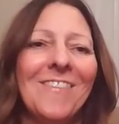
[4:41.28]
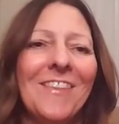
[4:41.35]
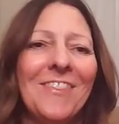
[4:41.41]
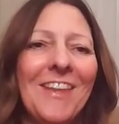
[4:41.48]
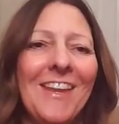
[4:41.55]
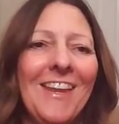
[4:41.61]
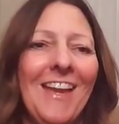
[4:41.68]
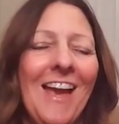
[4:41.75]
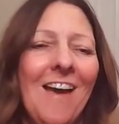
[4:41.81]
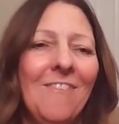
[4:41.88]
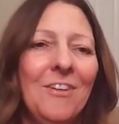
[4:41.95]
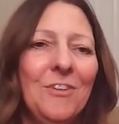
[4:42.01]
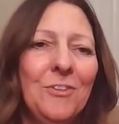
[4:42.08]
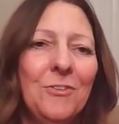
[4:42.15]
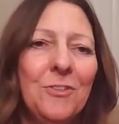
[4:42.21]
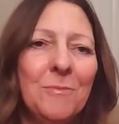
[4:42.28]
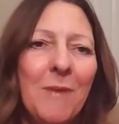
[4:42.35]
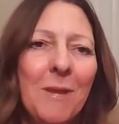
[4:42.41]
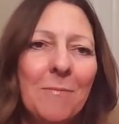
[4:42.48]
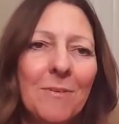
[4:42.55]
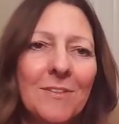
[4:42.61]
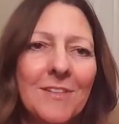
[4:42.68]
They have
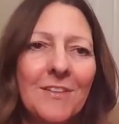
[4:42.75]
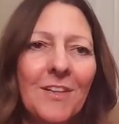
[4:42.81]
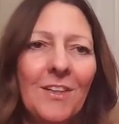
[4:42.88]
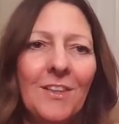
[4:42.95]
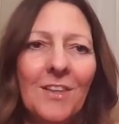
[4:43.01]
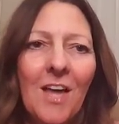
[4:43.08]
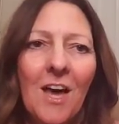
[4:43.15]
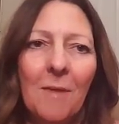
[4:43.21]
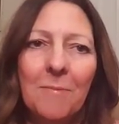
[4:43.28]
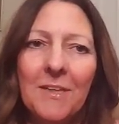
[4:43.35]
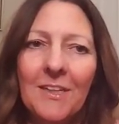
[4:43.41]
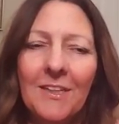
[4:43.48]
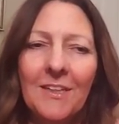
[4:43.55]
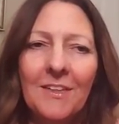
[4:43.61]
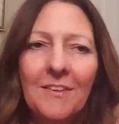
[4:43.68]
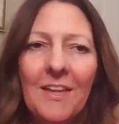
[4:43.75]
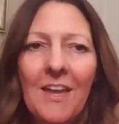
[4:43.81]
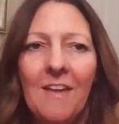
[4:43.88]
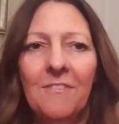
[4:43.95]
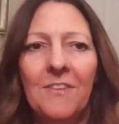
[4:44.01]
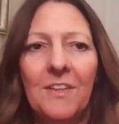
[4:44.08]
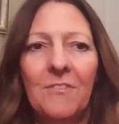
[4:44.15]
newspapers in the lobby. They
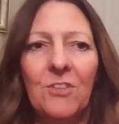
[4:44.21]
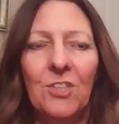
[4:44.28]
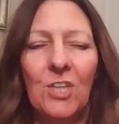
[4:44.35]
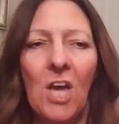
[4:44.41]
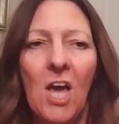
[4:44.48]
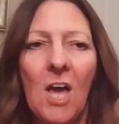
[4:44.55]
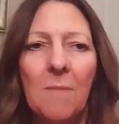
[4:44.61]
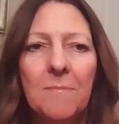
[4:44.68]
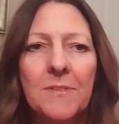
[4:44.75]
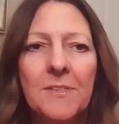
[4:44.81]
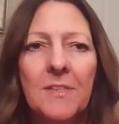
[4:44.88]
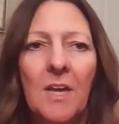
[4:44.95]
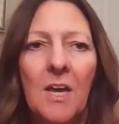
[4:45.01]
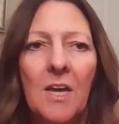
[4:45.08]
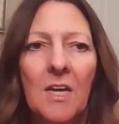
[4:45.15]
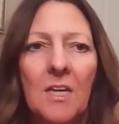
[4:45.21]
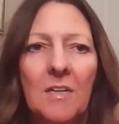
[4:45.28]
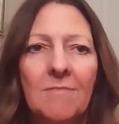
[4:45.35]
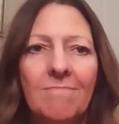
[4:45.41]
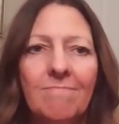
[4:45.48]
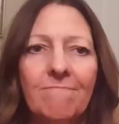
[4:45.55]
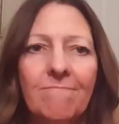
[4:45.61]
have gift shops.
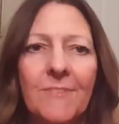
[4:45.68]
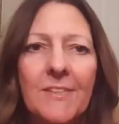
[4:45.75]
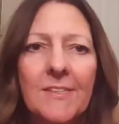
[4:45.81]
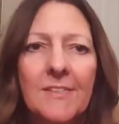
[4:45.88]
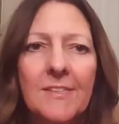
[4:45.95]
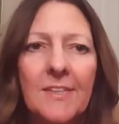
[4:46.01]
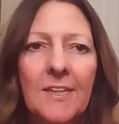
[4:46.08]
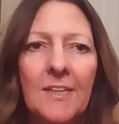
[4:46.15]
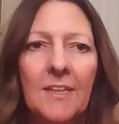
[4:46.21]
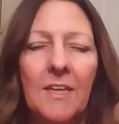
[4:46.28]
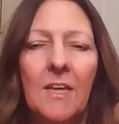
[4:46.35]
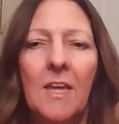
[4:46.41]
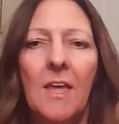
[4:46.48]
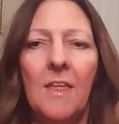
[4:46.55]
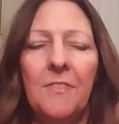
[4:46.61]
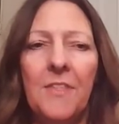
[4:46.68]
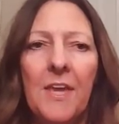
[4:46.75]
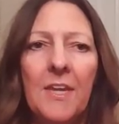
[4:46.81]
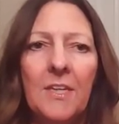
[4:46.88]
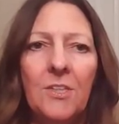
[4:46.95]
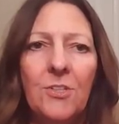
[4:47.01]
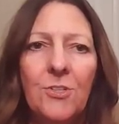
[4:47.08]
Let's see.
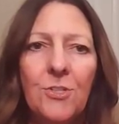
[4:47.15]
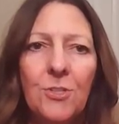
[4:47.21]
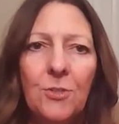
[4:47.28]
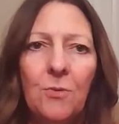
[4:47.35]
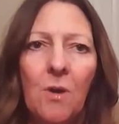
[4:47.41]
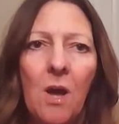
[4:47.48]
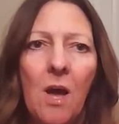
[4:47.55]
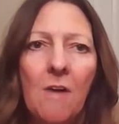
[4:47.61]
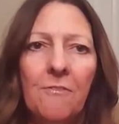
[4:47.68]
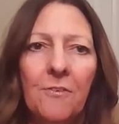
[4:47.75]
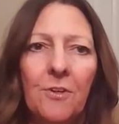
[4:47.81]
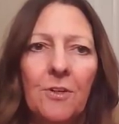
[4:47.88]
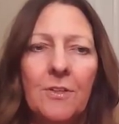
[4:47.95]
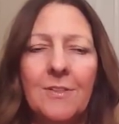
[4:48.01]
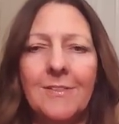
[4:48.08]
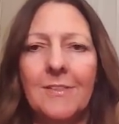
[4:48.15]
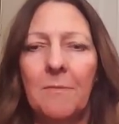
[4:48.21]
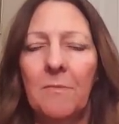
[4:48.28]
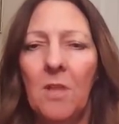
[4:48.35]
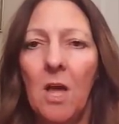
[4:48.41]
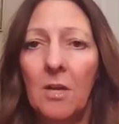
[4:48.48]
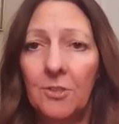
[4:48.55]
They do offer
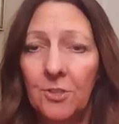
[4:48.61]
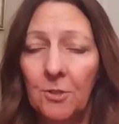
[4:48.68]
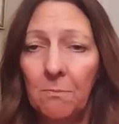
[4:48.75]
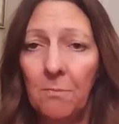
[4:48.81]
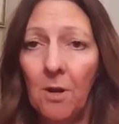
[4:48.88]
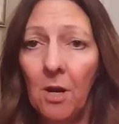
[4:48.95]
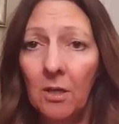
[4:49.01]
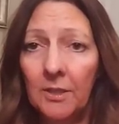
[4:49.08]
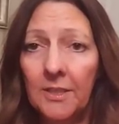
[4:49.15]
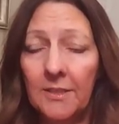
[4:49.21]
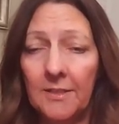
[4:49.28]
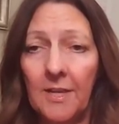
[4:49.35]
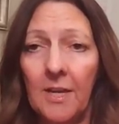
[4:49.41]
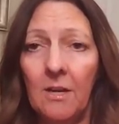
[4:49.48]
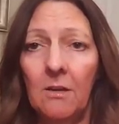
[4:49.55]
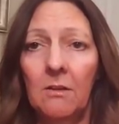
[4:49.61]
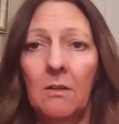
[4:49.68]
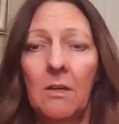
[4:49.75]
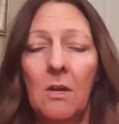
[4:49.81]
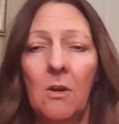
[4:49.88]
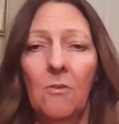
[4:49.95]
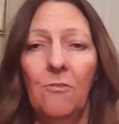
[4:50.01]
some long-term parking there
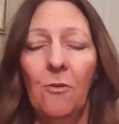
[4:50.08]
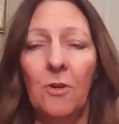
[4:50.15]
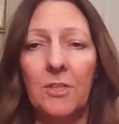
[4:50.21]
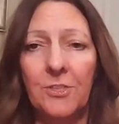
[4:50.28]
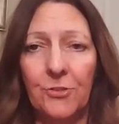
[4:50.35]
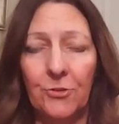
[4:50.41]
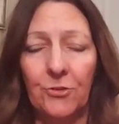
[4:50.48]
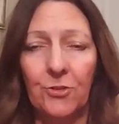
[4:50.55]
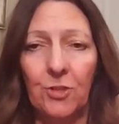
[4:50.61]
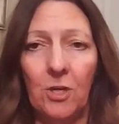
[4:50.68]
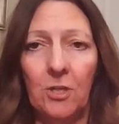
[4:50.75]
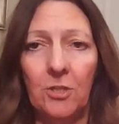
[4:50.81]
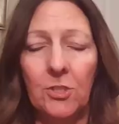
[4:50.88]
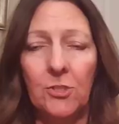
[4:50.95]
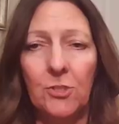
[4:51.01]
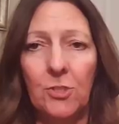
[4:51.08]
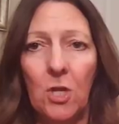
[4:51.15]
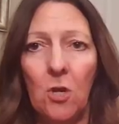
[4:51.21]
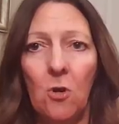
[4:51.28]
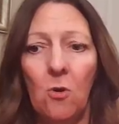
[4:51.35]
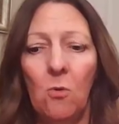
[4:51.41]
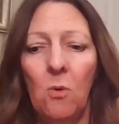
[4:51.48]
for a surcharge.
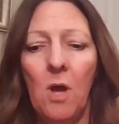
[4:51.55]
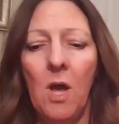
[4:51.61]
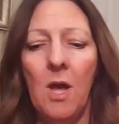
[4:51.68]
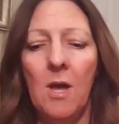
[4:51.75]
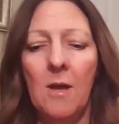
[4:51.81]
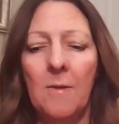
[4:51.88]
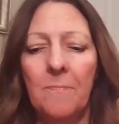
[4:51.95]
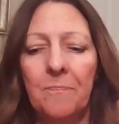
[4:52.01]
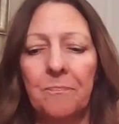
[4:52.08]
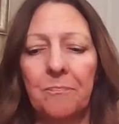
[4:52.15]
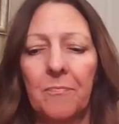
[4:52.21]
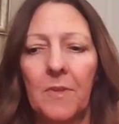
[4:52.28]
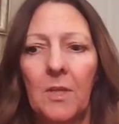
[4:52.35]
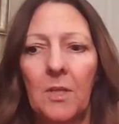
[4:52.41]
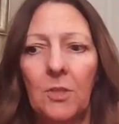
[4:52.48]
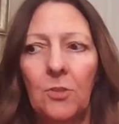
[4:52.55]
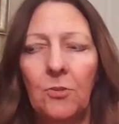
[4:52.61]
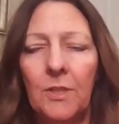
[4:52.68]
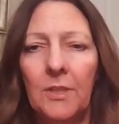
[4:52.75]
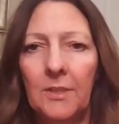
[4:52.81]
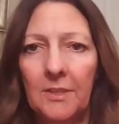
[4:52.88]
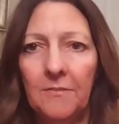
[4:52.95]
So you
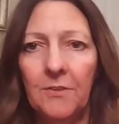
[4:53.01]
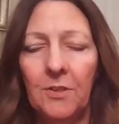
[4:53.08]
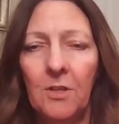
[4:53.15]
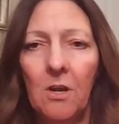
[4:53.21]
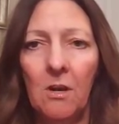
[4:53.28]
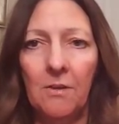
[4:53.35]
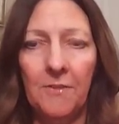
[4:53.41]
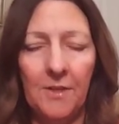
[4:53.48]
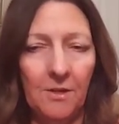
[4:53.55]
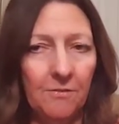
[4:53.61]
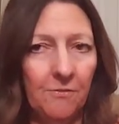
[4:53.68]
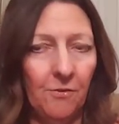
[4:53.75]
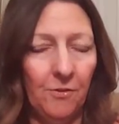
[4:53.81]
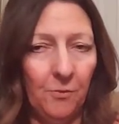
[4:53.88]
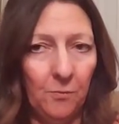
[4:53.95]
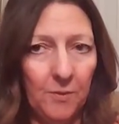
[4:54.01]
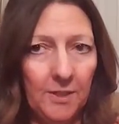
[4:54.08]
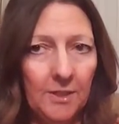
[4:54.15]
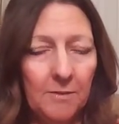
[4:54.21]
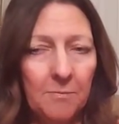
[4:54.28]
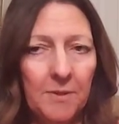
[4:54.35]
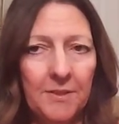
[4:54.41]
can leave your car there for the
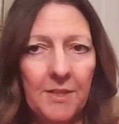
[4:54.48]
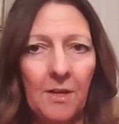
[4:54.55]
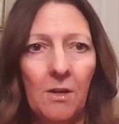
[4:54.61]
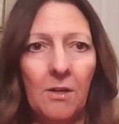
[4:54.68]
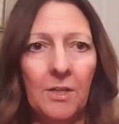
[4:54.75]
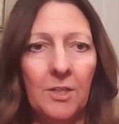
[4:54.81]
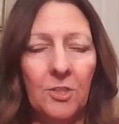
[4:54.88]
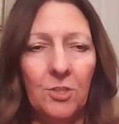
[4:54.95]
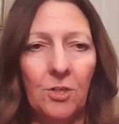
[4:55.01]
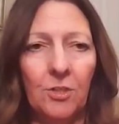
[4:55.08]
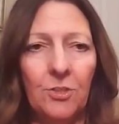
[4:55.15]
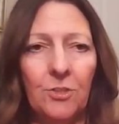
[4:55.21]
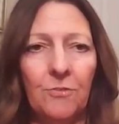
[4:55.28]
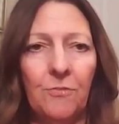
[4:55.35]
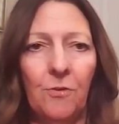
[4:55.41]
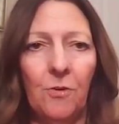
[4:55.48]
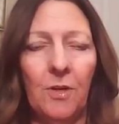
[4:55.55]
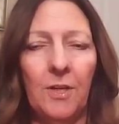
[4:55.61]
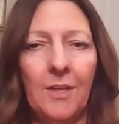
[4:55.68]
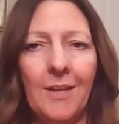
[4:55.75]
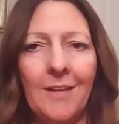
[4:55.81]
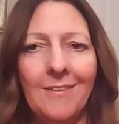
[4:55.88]
week, but they are going to charge you for
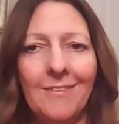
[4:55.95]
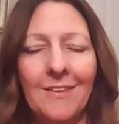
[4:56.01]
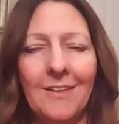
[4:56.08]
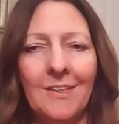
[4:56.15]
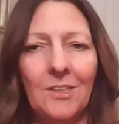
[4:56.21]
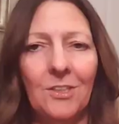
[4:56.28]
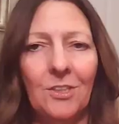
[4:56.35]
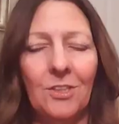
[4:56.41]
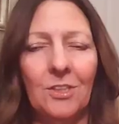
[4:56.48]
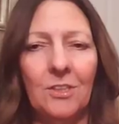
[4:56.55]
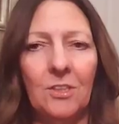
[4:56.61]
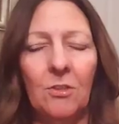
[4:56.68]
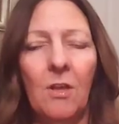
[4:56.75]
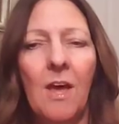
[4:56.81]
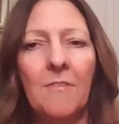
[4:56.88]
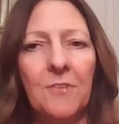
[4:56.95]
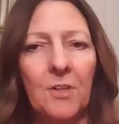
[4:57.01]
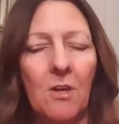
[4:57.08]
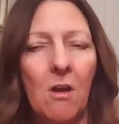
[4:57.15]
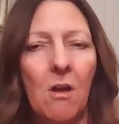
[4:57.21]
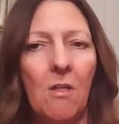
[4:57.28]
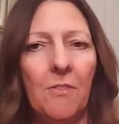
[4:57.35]
it. And you'll have to
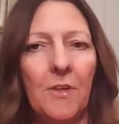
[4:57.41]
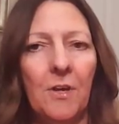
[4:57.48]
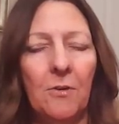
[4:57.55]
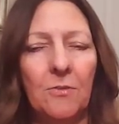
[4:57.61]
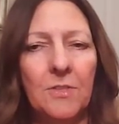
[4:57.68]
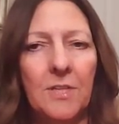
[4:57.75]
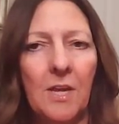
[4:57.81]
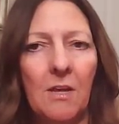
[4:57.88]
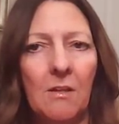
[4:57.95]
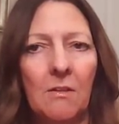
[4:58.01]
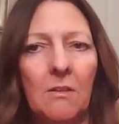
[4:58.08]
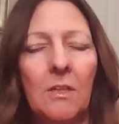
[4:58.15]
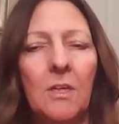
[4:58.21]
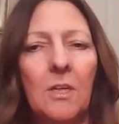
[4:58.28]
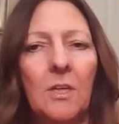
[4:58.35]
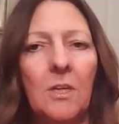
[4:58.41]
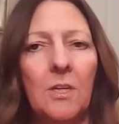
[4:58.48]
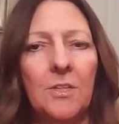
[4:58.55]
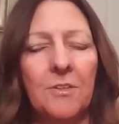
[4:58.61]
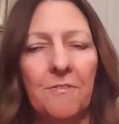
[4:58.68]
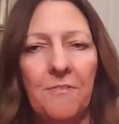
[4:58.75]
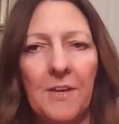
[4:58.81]
call the hotel
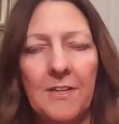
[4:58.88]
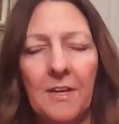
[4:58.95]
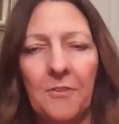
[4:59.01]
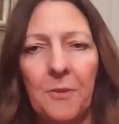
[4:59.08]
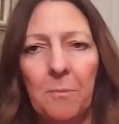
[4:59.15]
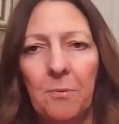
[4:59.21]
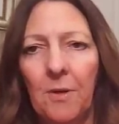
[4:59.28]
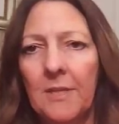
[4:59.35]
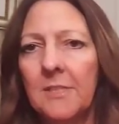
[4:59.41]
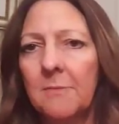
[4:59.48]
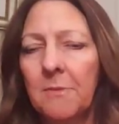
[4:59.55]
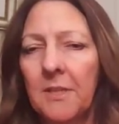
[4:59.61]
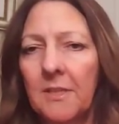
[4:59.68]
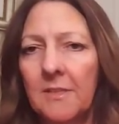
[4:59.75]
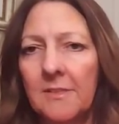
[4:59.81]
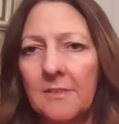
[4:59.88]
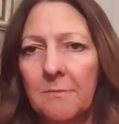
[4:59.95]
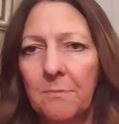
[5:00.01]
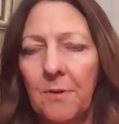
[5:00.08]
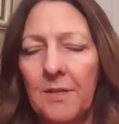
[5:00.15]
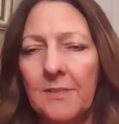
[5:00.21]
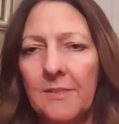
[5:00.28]
to find out the price, because
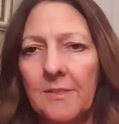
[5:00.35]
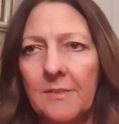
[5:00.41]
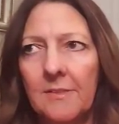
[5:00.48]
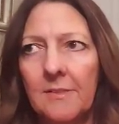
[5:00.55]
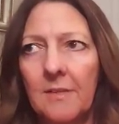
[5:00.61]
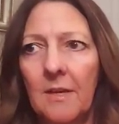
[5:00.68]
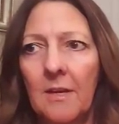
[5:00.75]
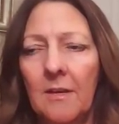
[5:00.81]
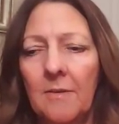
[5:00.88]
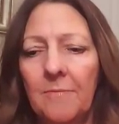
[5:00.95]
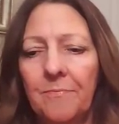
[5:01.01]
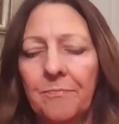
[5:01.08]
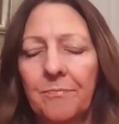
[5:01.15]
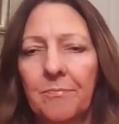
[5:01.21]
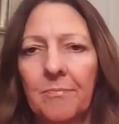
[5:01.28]
prices can